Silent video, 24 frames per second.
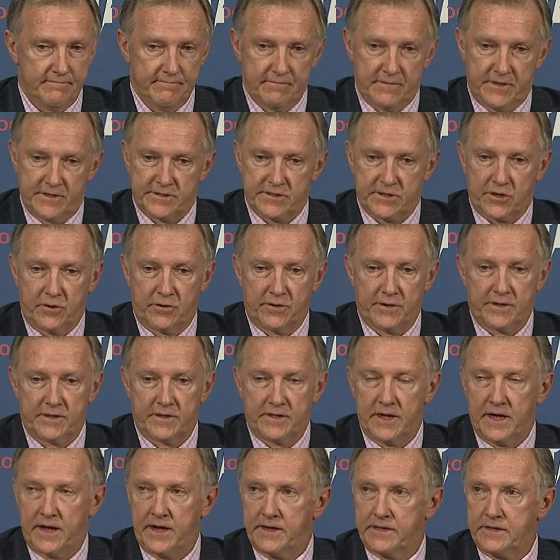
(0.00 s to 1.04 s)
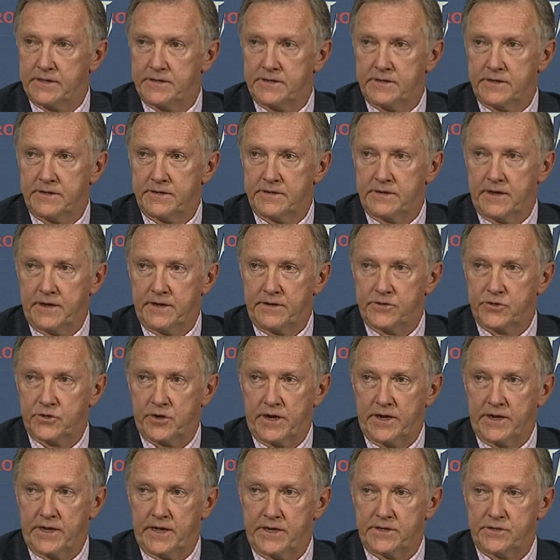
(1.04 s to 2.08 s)
Just go to the island and
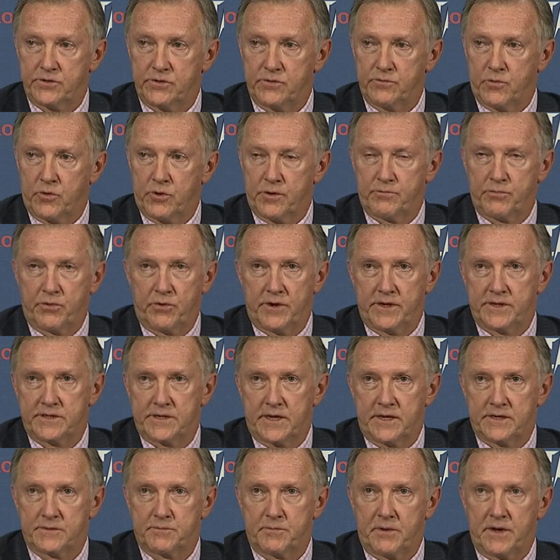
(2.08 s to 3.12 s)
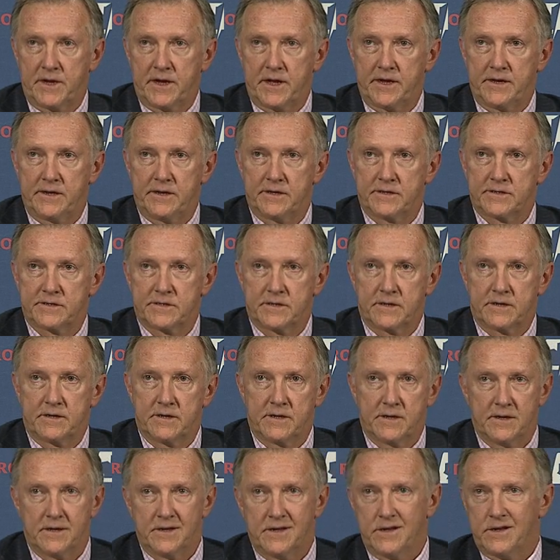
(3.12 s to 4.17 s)
try to get two more points. That's behind us, and
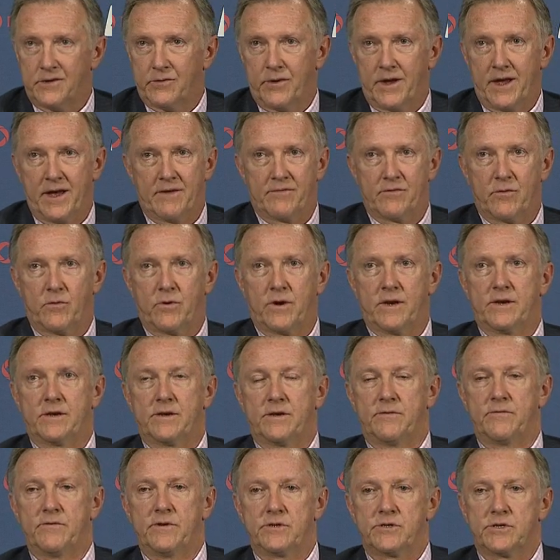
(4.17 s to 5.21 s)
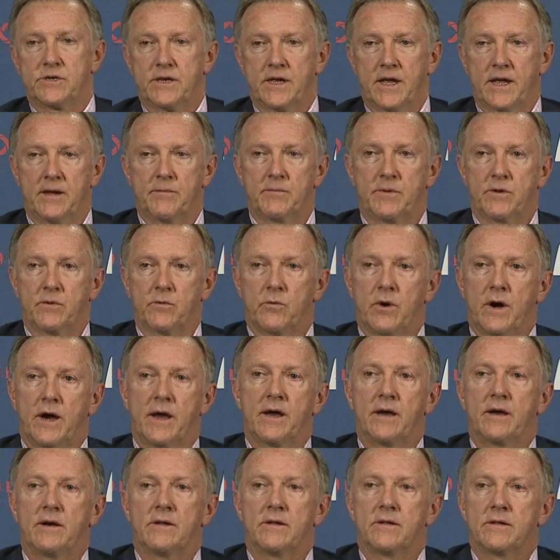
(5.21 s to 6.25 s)
we haven't won a division game in a
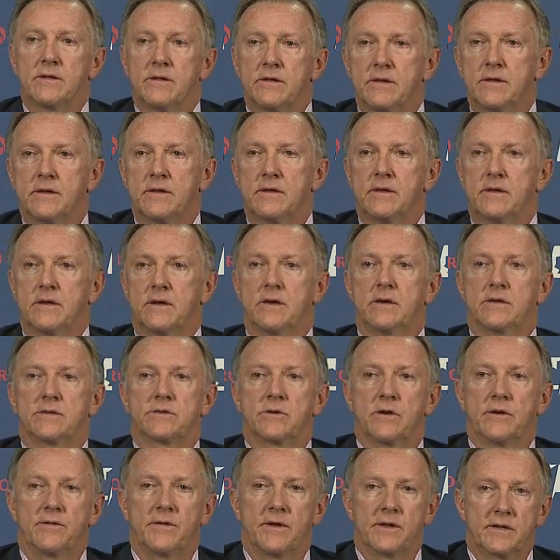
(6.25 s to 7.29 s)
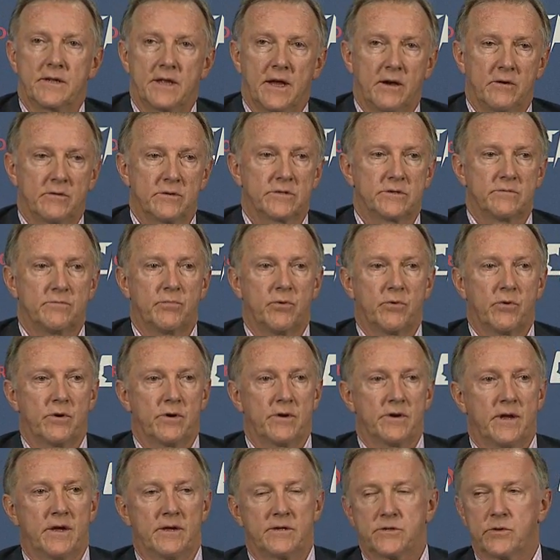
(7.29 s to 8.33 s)
while, so I think that was
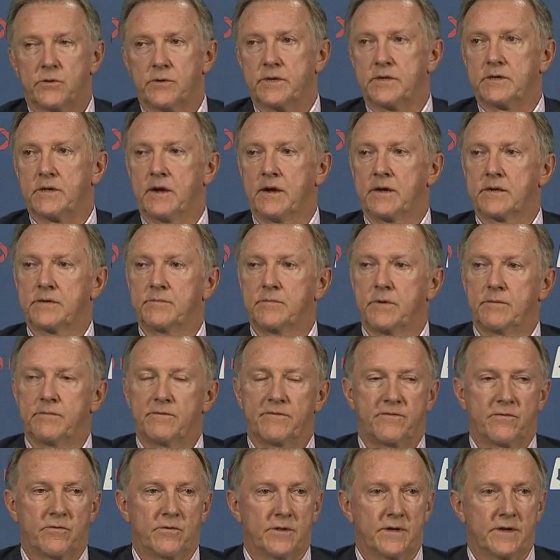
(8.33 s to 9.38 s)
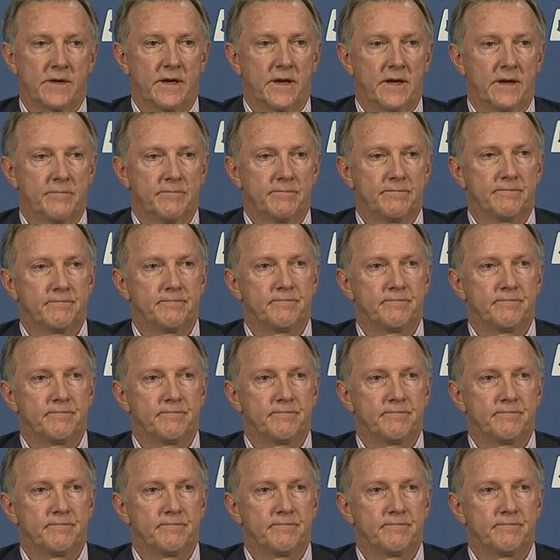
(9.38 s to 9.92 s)
important. That's what we talked about before the game.